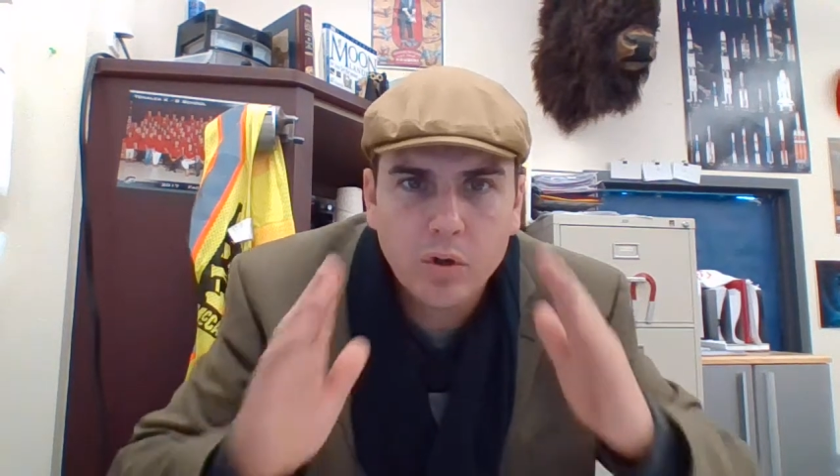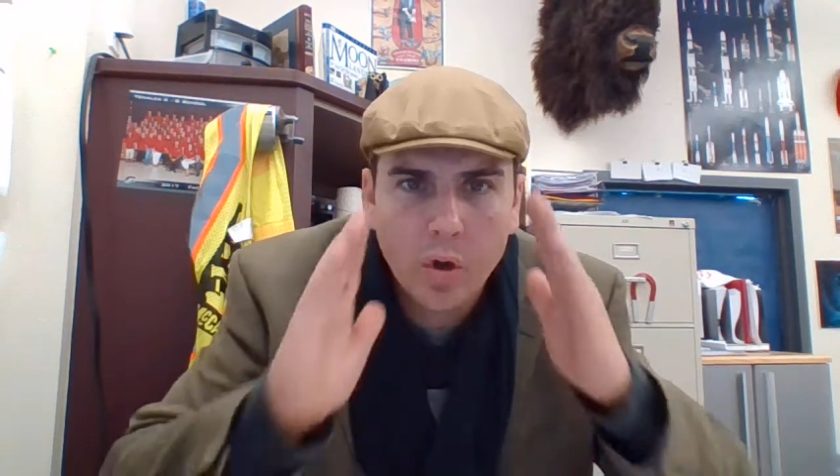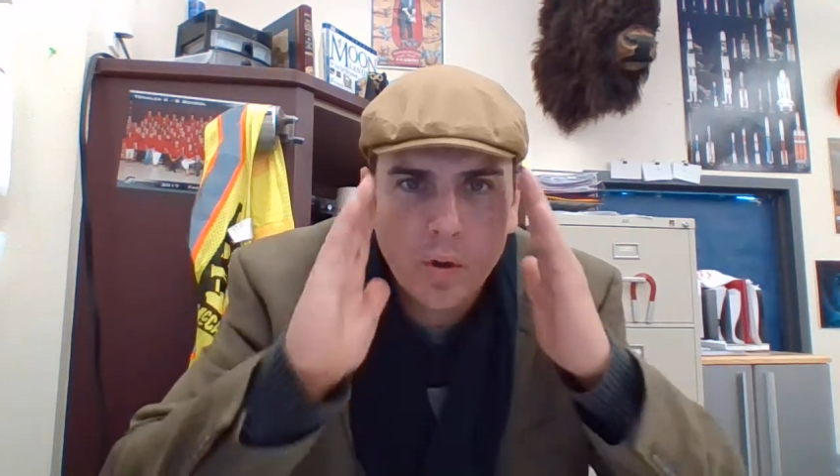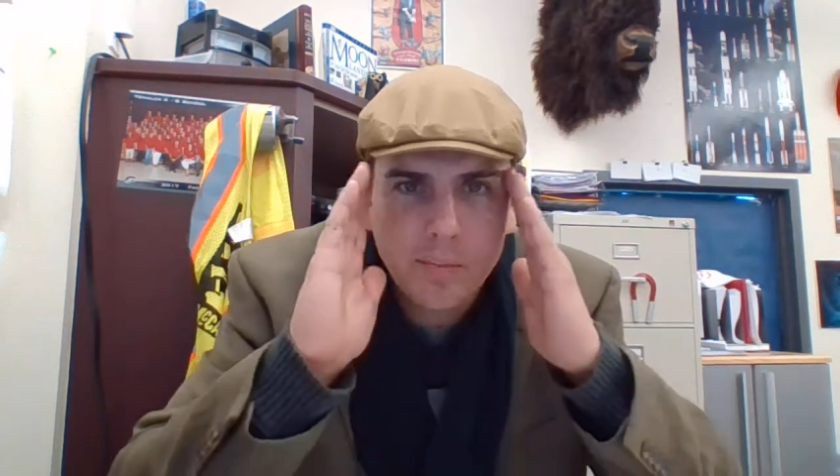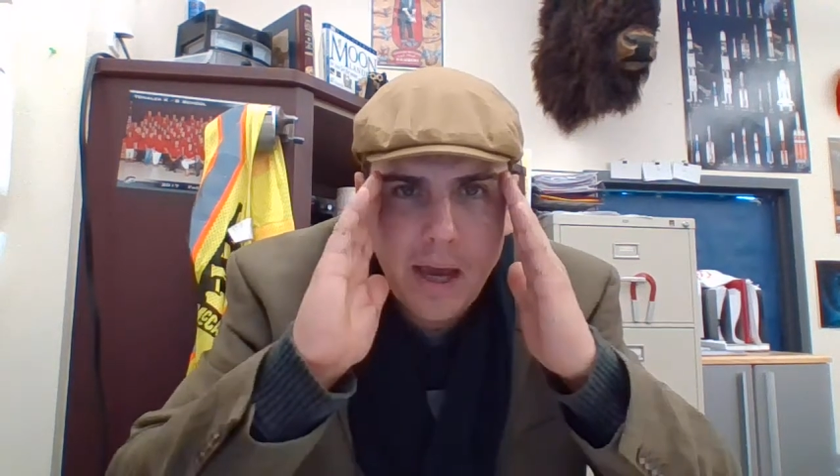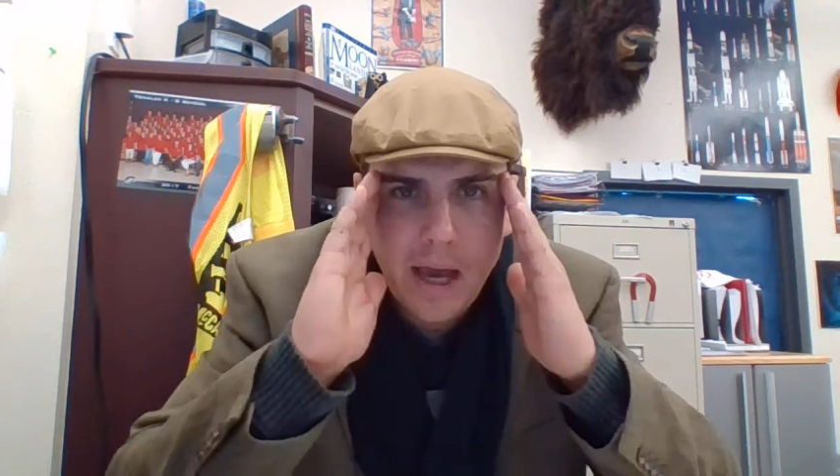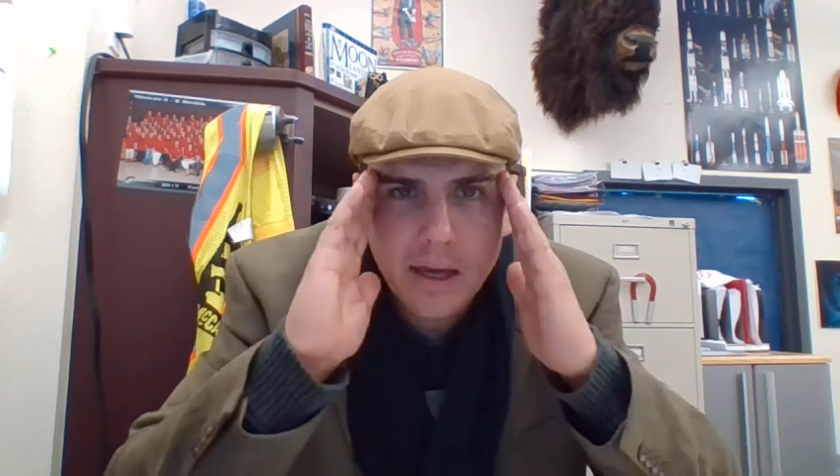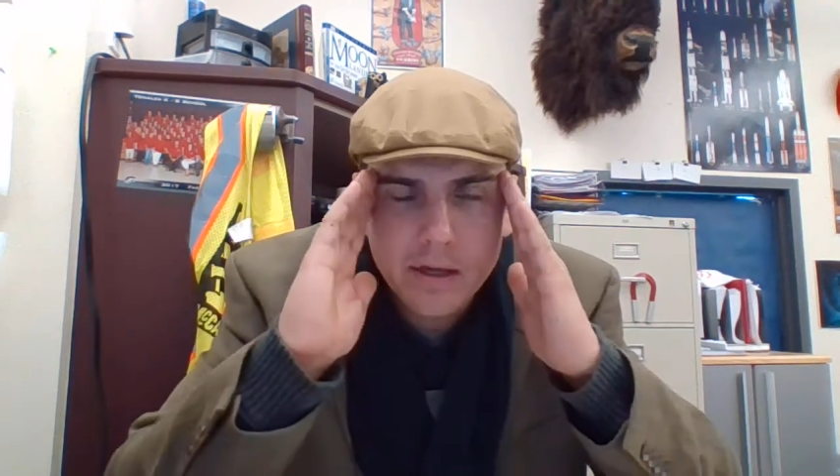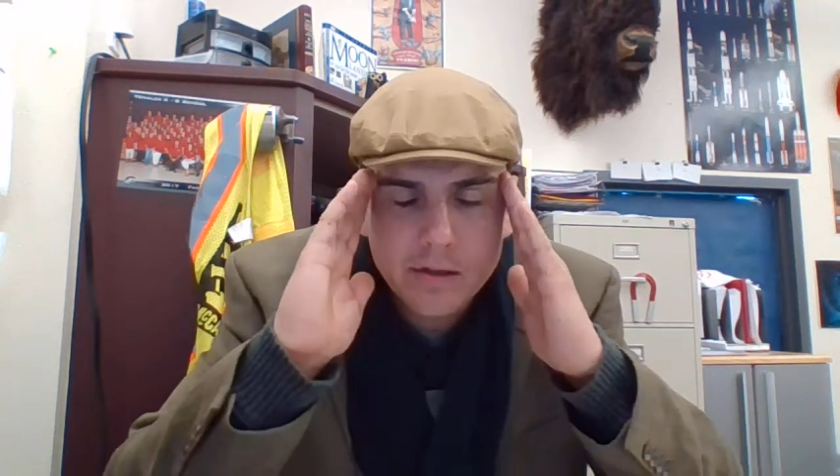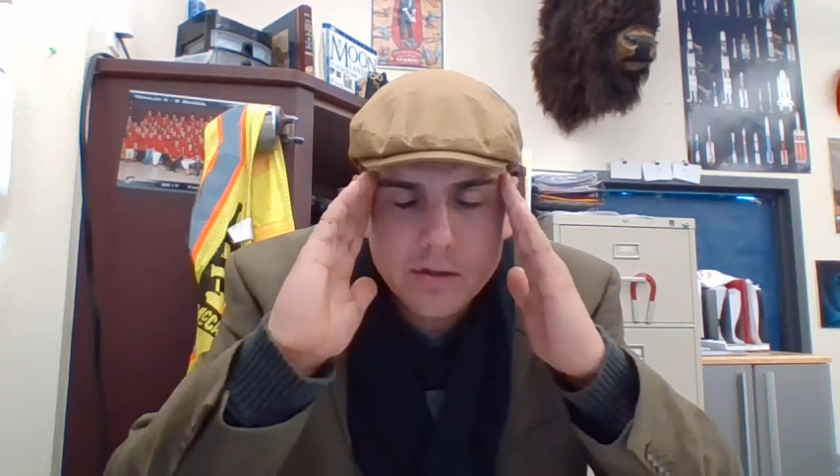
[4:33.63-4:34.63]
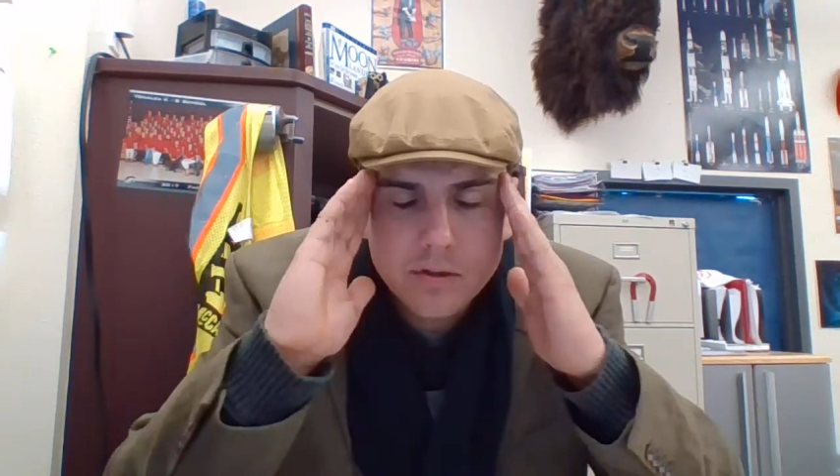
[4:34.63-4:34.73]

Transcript: going back